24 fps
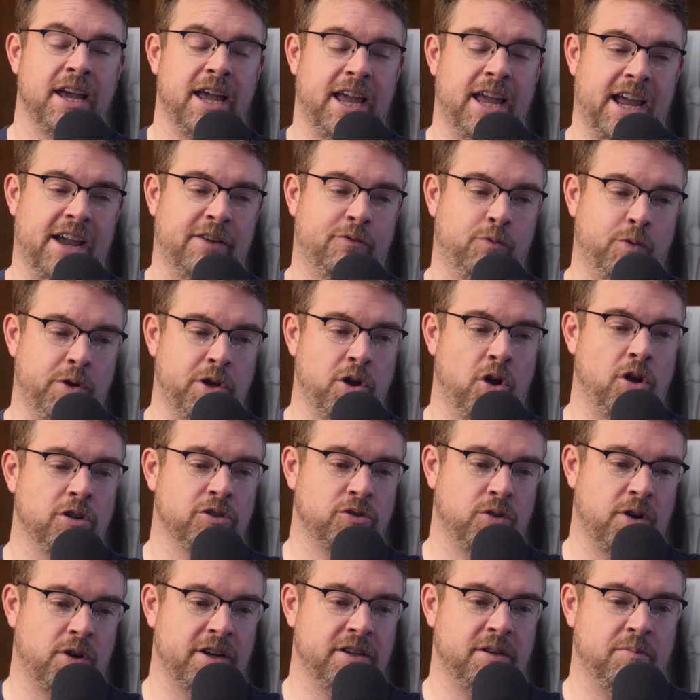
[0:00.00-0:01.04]
If we all
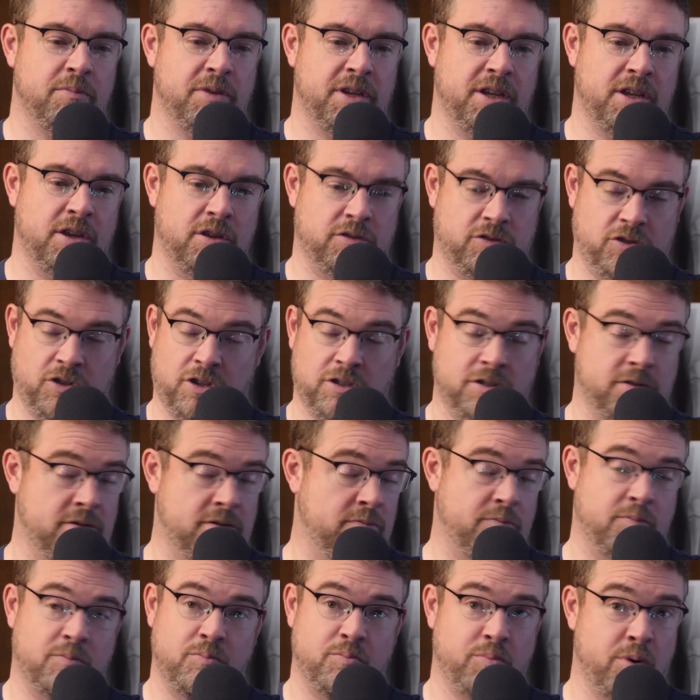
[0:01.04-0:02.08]
tried to be just
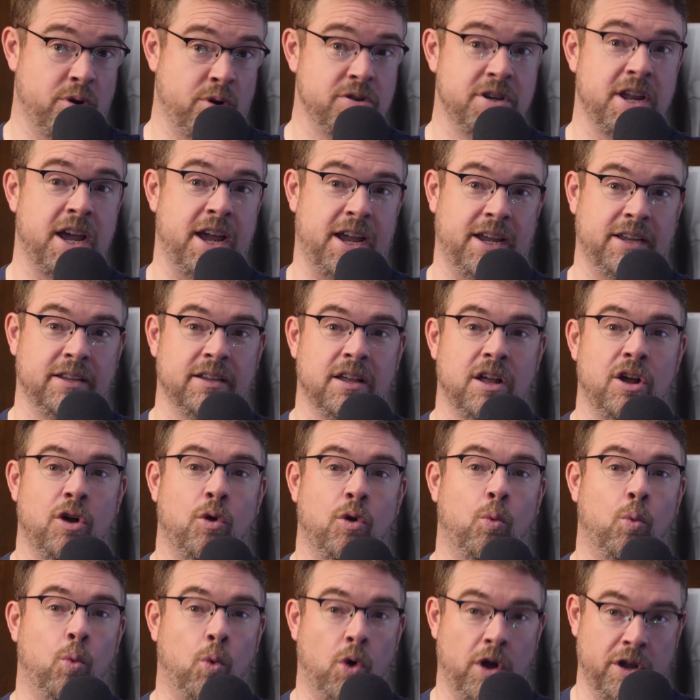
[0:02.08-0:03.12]
per day
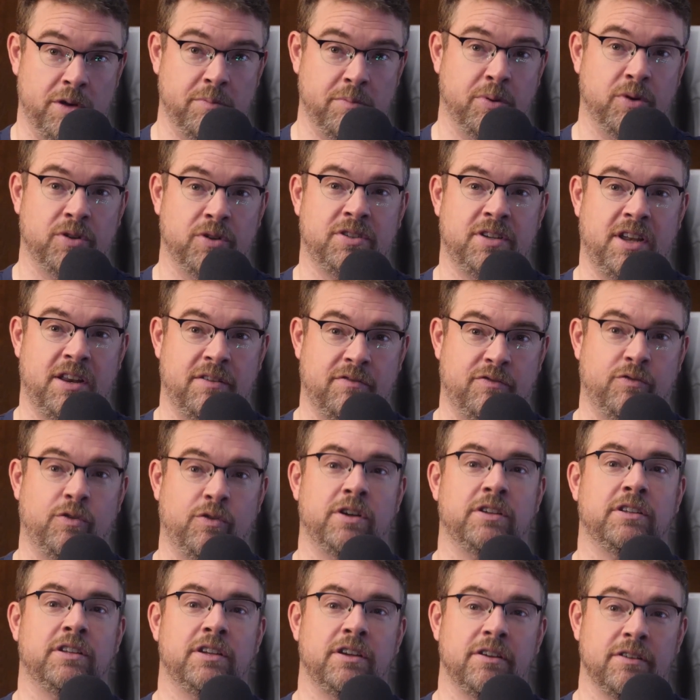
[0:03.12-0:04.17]
1%
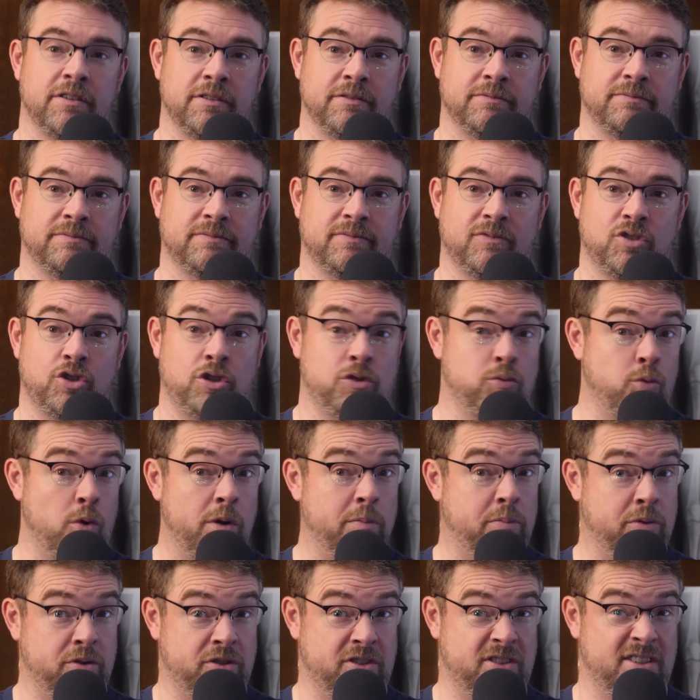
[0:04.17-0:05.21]
friendlier, just
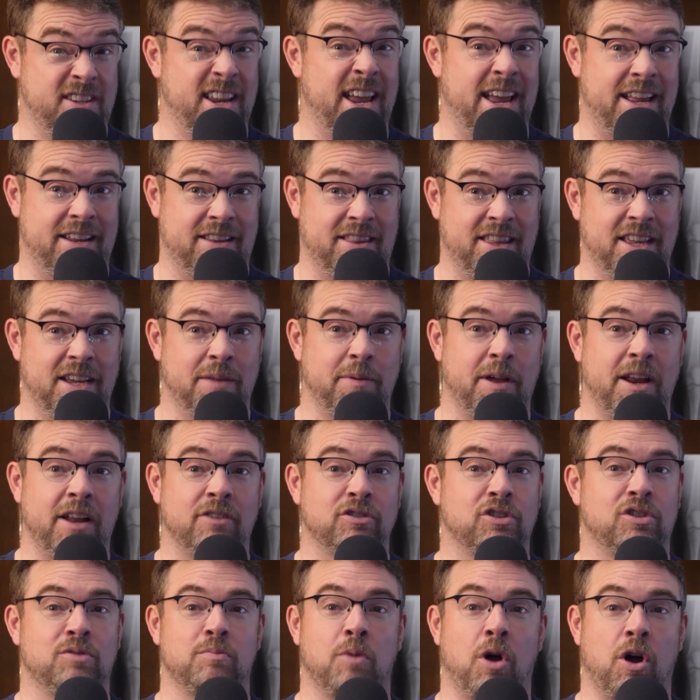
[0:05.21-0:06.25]
1%. Think about how
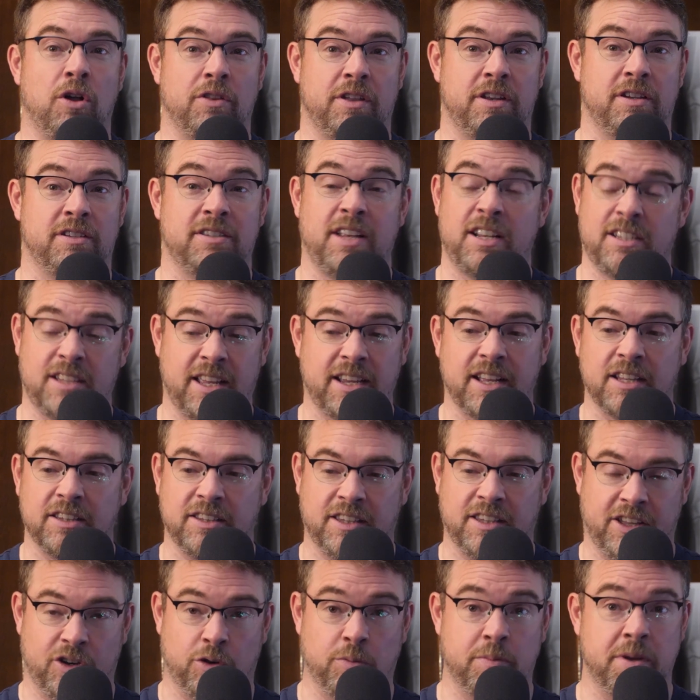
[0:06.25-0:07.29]
small that is. That's like a
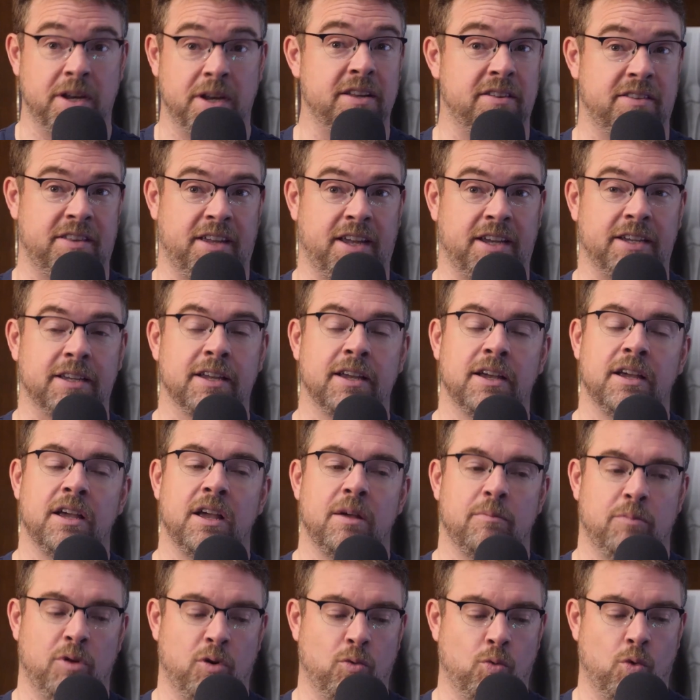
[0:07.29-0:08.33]
little bitty thing,
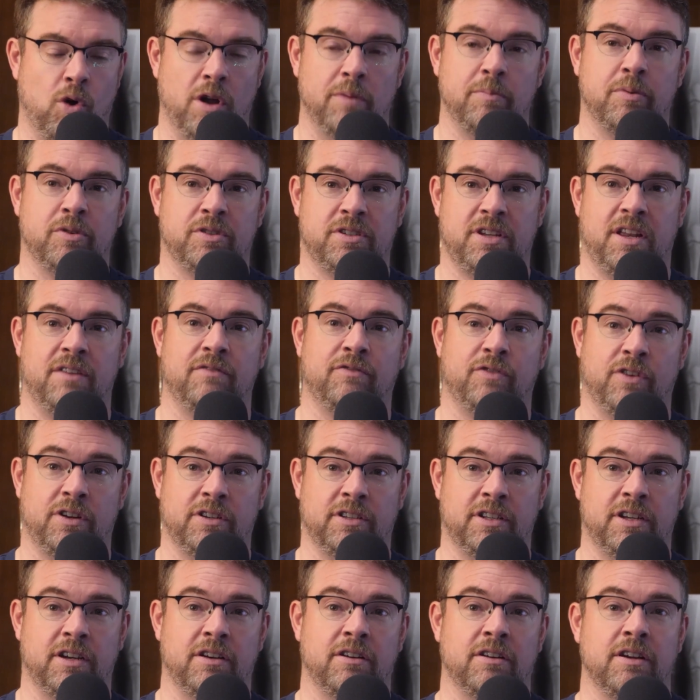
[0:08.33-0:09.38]
but 1%
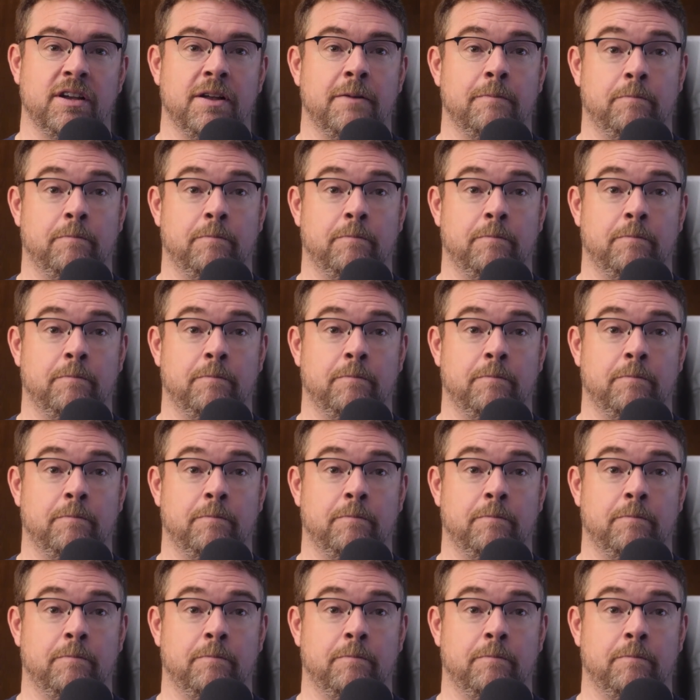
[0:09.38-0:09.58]
friendlier.